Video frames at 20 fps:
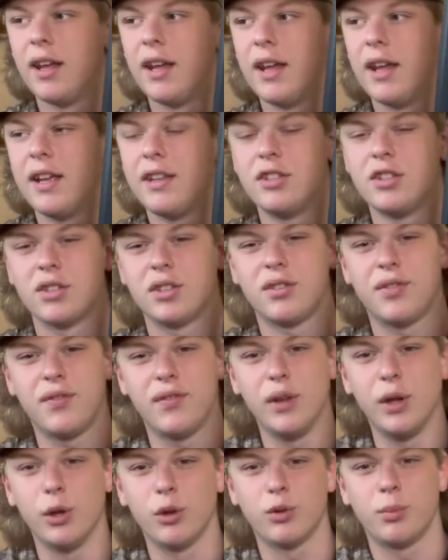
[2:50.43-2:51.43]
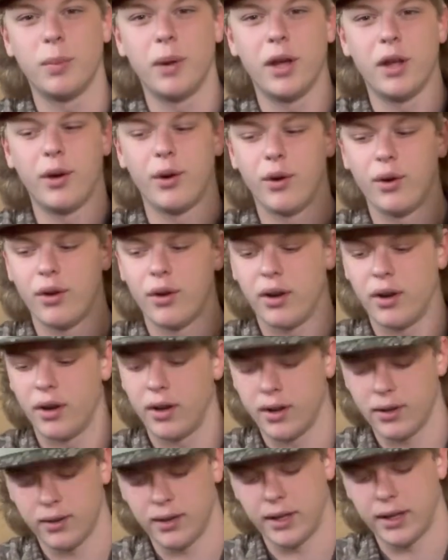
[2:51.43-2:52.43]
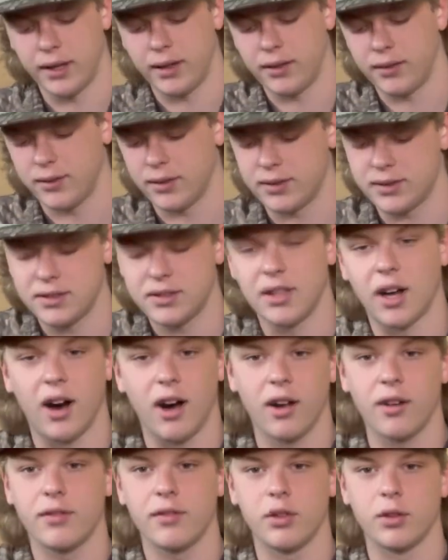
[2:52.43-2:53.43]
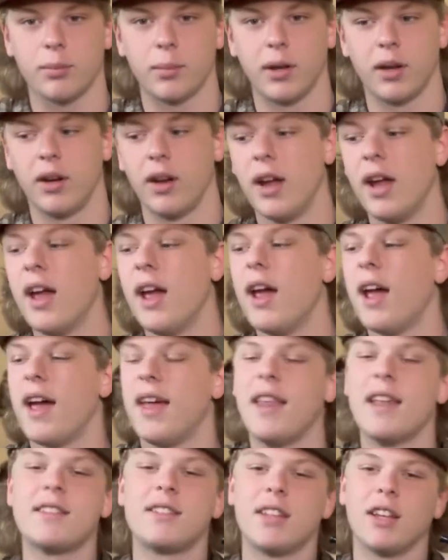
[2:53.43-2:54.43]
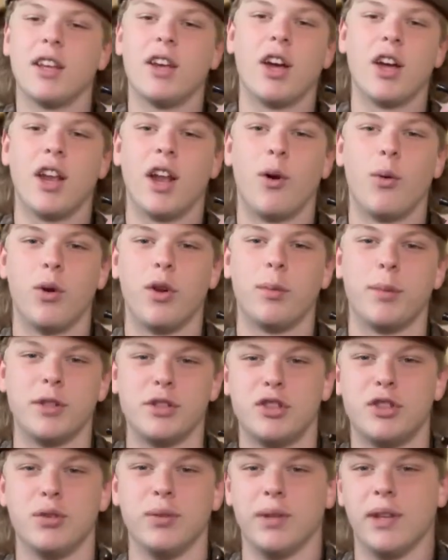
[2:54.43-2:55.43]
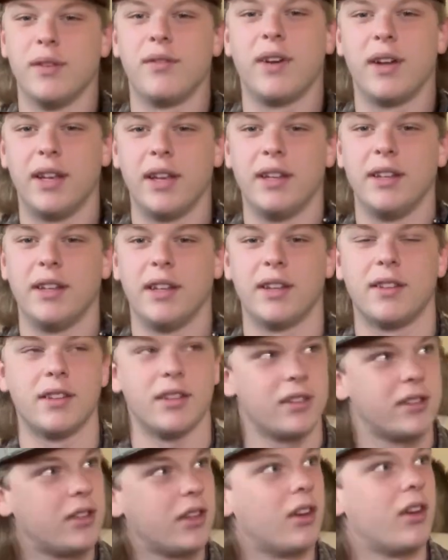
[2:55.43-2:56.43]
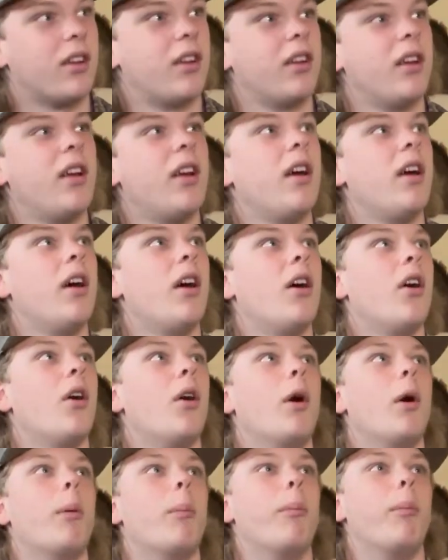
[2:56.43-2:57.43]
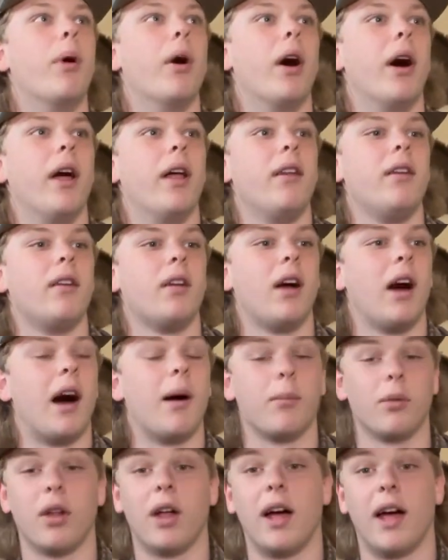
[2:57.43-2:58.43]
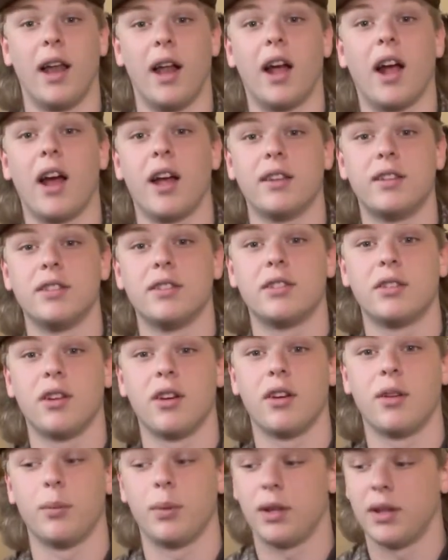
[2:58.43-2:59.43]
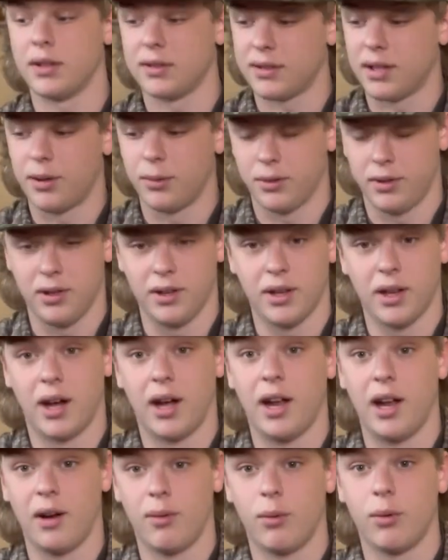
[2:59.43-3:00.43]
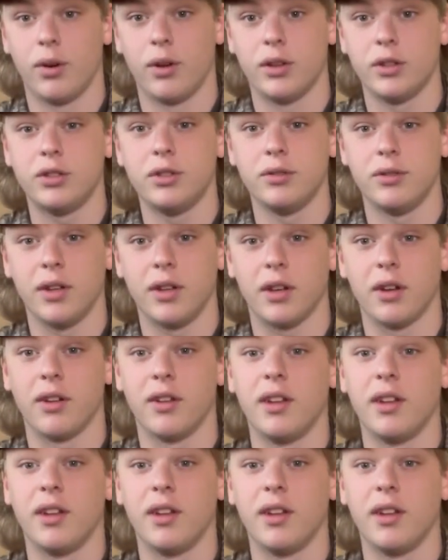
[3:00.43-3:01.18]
It just feels better, like the stock feels better. And that's the gun I would have been shooting if I didn't get this gun. But I'm glad I got this gun because I would not have wanted to shoot that gun.